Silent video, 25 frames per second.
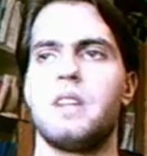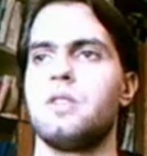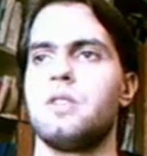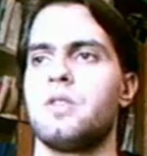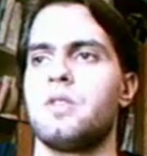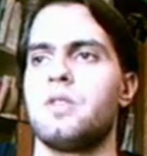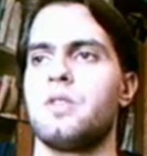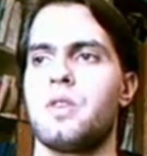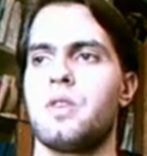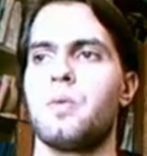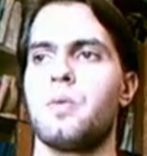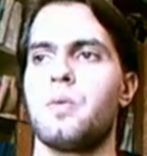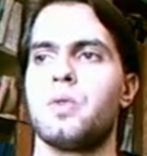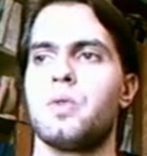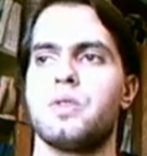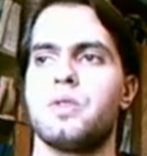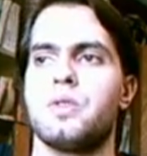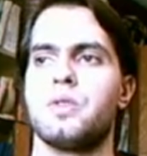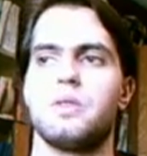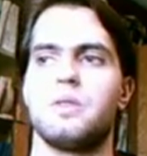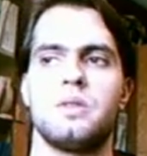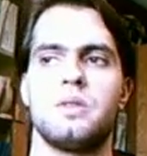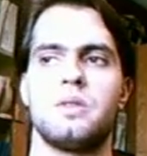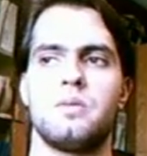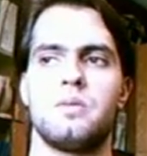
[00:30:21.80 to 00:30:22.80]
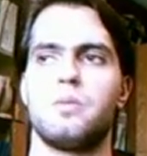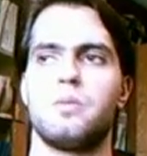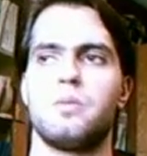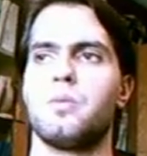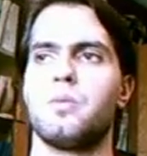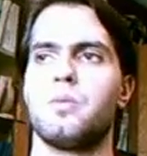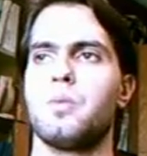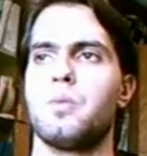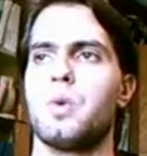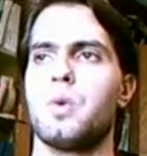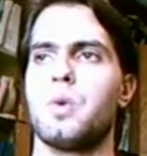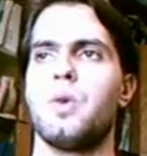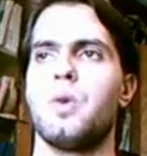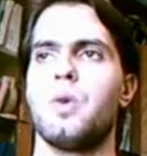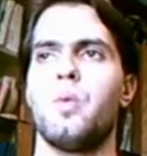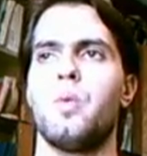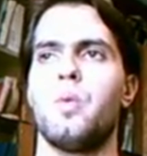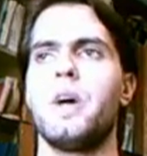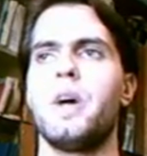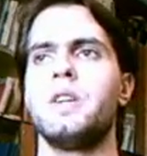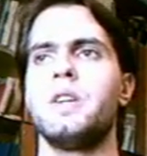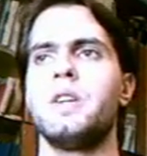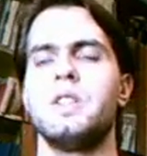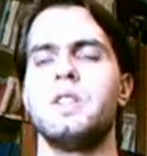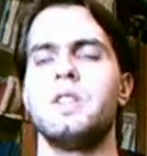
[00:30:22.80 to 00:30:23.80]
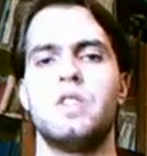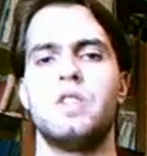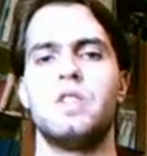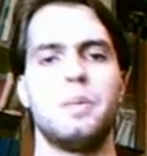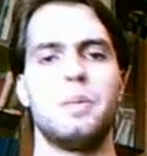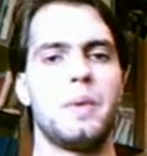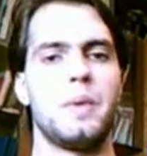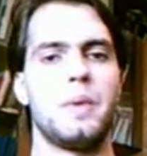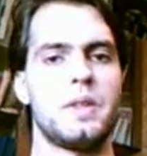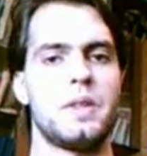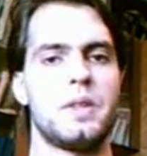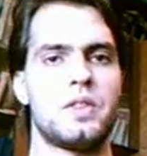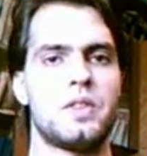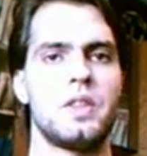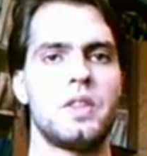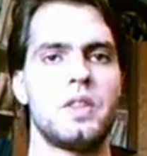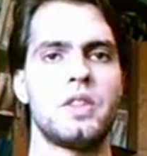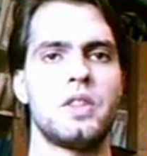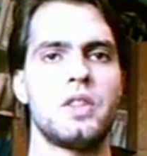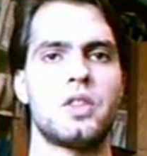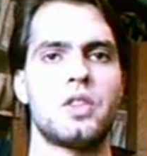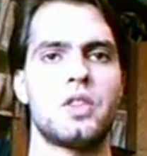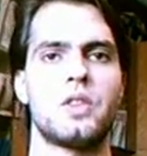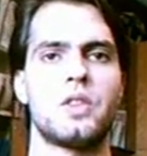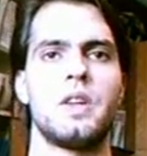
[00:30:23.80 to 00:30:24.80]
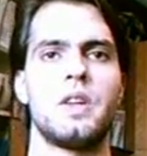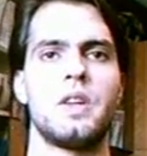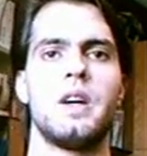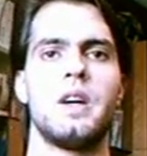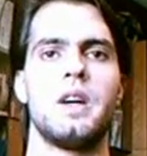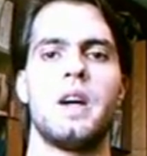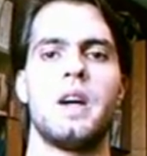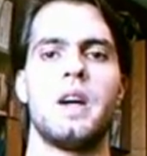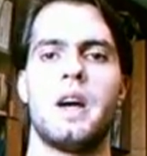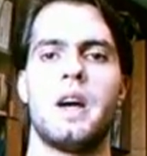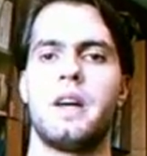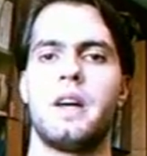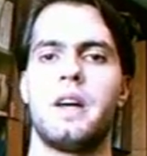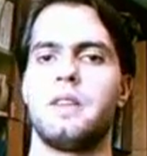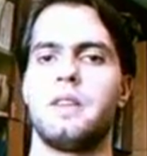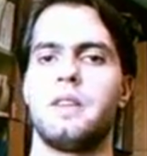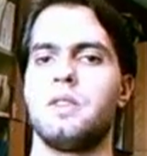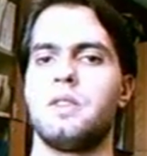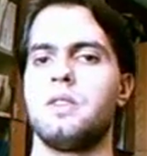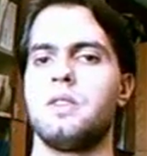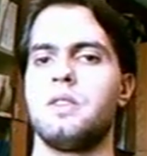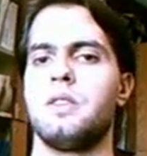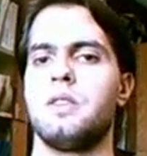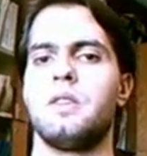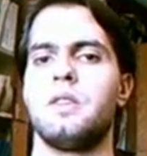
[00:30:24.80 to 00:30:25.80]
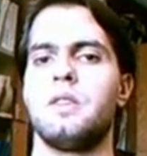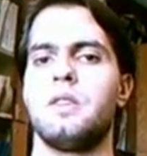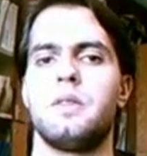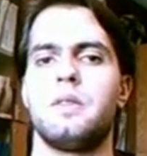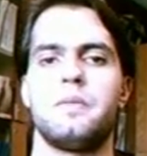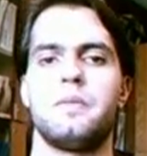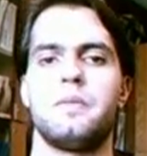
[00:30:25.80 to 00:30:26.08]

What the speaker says: and he was a very deep thinker, and